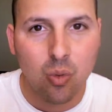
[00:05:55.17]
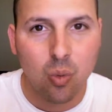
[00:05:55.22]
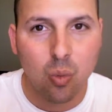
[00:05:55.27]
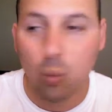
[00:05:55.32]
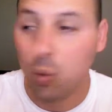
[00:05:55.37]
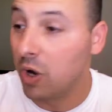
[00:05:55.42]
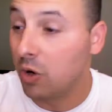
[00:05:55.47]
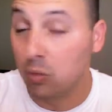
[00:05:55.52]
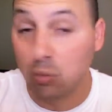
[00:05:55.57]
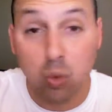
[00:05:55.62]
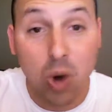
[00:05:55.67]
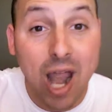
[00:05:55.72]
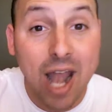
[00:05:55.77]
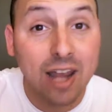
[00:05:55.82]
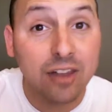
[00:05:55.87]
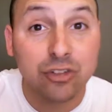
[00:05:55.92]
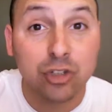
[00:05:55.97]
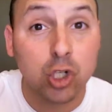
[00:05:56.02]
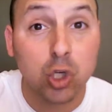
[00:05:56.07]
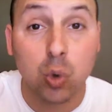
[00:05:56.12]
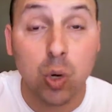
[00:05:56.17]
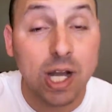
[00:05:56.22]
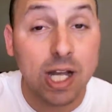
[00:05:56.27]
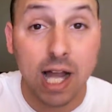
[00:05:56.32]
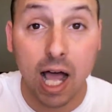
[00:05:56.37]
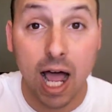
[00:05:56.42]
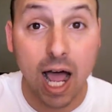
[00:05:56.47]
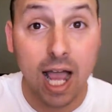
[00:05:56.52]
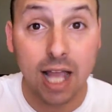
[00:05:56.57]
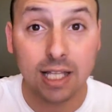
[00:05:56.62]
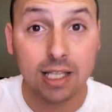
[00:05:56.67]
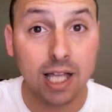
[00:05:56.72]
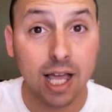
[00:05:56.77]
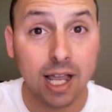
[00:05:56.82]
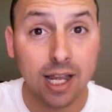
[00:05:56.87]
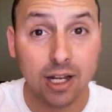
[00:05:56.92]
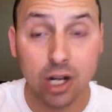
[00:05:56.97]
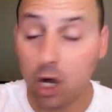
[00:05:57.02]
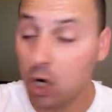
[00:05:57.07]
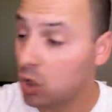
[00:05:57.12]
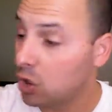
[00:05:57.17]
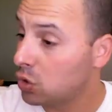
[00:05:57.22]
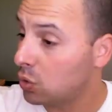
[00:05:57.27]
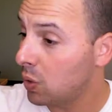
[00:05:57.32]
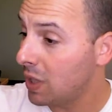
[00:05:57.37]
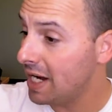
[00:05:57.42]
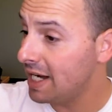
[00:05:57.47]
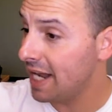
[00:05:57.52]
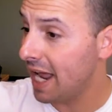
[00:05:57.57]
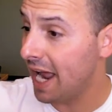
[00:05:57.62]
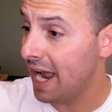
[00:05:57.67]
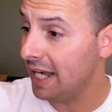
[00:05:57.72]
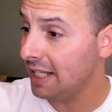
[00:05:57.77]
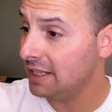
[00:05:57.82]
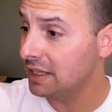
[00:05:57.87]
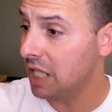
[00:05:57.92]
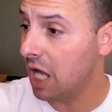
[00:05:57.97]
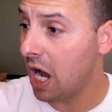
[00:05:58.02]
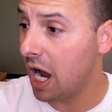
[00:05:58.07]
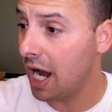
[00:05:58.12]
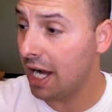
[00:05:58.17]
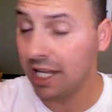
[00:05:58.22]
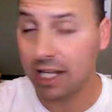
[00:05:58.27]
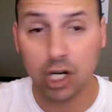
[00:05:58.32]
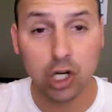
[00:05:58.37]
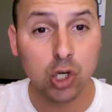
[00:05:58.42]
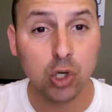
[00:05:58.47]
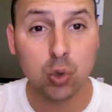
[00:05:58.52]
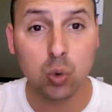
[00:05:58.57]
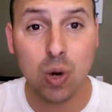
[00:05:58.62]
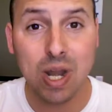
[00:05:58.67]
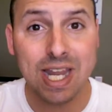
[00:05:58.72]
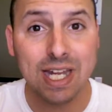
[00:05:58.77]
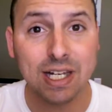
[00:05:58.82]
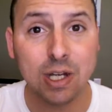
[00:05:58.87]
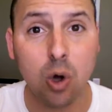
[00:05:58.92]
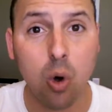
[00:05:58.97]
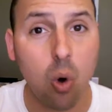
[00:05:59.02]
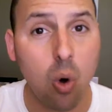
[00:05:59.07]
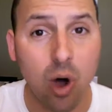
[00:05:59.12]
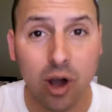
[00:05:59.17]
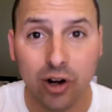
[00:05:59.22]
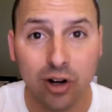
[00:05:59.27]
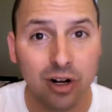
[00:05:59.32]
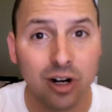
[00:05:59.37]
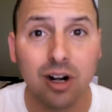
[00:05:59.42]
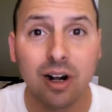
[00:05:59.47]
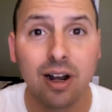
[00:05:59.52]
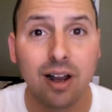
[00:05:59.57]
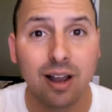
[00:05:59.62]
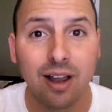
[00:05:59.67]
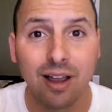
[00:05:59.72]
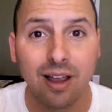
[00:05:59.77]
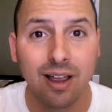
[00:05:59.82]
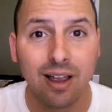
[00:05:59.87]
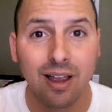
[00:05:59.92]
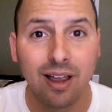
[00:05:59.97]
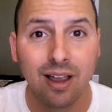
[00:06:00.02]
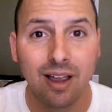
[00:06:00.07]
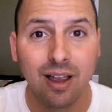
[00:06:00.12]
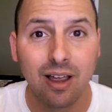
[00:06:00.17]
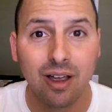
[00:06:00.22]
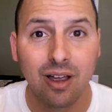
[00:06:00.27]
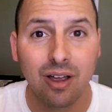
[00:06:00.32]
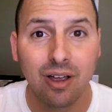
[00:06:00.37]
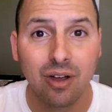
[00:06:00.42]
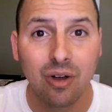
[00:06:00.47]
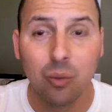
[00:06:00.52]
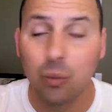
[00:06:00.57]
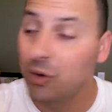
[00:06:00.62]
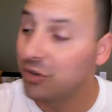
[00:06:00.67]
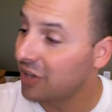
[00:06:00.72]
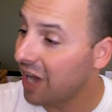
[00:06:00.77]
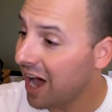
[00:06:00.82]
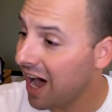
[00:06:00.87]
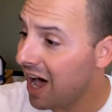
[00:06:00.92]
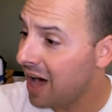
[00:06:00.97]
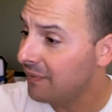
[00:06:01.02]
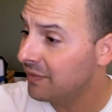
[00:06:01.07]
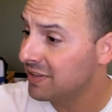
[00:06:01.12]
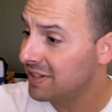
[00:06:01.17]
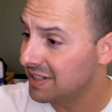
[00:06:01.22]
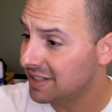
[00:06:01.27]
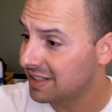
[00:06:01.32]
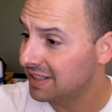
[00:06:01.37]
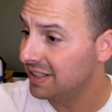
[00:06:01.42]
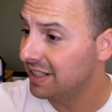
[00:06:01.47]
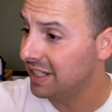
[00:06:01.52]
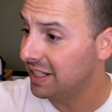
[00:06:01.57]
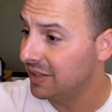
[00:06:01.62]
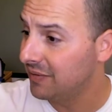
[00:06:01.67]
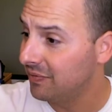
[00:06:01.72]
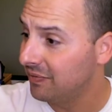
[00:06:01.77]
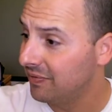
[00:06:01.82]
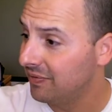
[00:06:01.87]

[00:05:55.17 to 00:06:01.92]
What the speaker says: What read as a great highlight, a great headline, and a great quarter was obviously